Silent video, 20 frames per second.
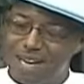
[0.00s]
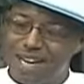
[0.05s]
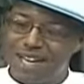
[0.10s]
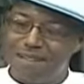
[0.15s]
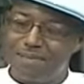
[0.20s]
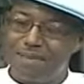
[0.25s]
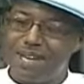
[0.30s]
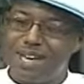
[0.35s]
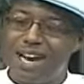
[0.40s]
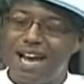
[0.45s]

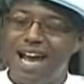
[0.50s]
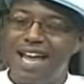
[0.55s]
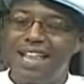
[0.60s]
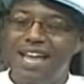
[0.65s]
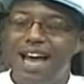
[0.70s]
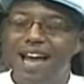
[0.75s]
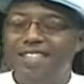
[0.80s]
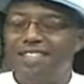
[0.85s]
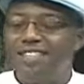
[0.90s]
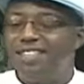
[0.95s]
but but I,
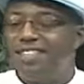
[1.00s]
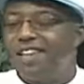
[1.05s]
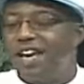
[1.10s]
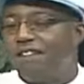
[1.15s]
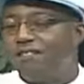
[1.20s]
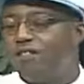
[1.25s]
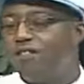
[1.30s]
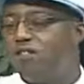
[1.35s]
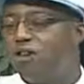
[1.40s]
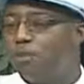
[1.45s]
I just
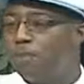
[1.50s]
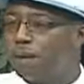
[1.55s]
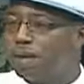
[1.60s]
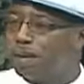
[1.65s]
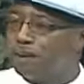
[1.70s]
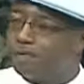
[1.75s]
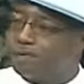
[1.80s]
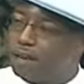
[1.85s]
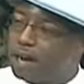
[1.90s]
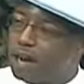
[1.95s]
have so
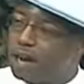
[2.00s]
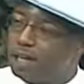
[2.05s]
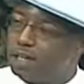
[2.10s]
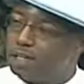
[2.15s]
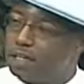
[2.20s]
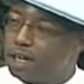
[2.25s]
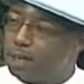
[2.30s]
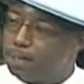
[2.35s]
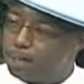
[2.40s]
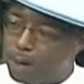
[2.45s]
many
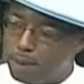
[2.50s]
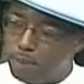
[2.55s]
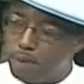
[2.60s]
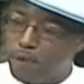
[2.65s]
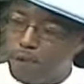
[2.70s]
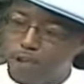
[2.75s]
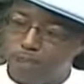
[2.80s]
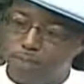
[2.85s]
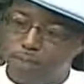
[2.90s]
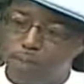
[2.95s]
fond
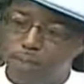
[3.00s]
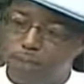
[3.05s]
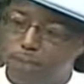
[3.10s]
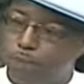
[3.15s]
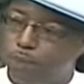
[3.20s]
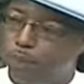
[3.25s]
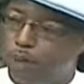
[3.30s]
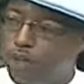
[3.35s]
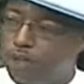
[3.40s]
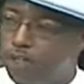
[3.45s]
memories,
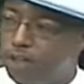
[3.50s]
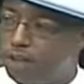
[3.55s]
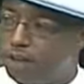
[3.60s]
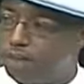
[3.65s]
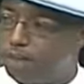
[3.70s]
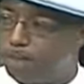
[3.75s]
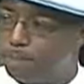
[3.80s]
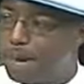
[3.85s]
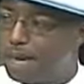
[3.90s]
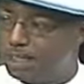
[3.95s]
Mr. Pritchett,
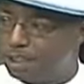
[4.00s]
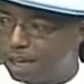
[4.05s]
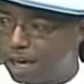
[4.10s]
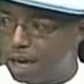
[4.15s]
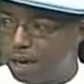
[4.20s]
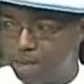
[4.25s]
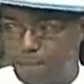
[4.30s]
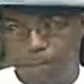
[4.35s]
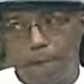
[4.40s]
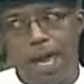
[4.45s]
of yes. my
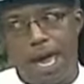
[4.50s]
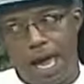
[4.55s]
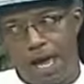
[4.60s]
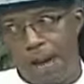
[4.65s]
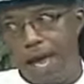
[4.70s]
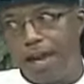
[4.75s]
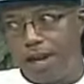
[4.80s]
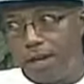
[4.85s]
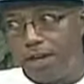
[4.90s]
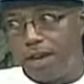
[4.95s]
time
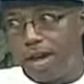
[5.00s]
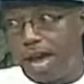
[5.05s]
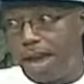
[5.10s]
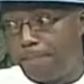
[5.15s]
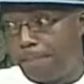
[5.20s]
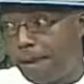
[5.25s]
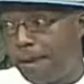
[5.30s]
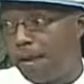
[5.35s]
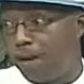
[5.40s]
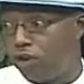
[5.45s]
at, un,
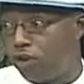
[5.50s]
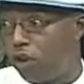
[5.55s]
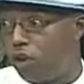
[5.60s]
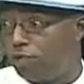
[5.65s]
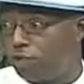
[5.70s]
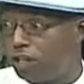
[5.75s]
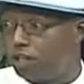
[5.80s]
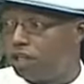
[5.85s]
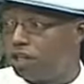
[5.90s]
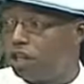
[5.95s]
at
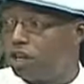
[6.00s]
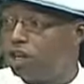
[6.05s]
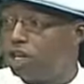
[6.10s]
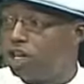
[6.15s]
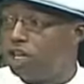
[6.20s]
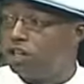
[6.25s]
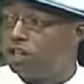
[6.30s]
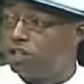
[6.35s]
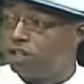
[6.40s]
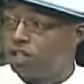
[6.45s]
Bancroft under your
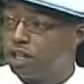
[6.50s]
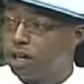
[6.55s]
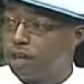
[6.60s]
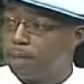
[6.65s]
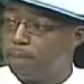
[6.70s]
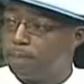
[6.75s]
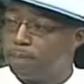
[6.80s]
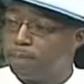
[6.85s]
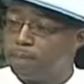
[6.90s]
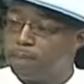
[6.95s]

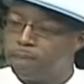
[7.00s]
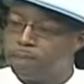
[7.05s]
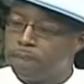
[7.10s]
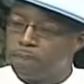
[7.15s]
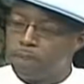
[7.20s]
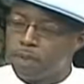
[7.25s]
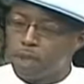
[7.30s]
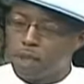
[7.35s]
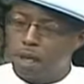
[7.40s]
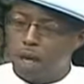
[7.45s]
leadership.
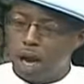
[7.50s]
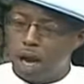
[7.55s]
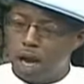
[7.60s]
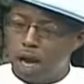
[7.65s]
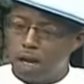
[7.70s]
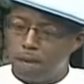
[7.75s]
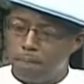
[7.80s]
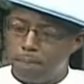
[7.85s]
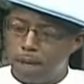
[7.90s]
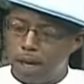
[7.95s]
Yes.
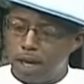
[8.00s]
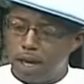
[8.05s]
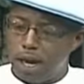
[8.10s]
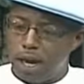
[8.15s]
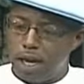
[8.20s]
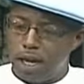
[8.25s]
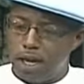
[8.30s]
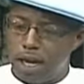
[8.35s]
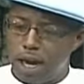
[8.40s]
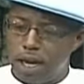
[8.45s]
Um,
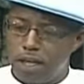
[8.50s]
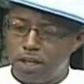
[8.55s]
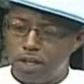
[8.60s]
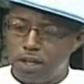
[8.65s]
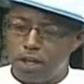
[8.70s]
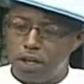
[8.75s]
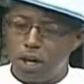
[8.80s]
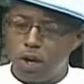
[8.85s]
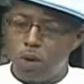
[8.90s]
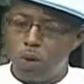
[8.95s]
and, and,
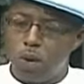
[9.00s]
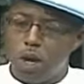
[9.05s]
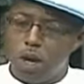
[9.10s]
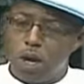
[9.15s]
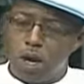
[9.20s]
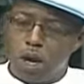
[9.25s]
you know,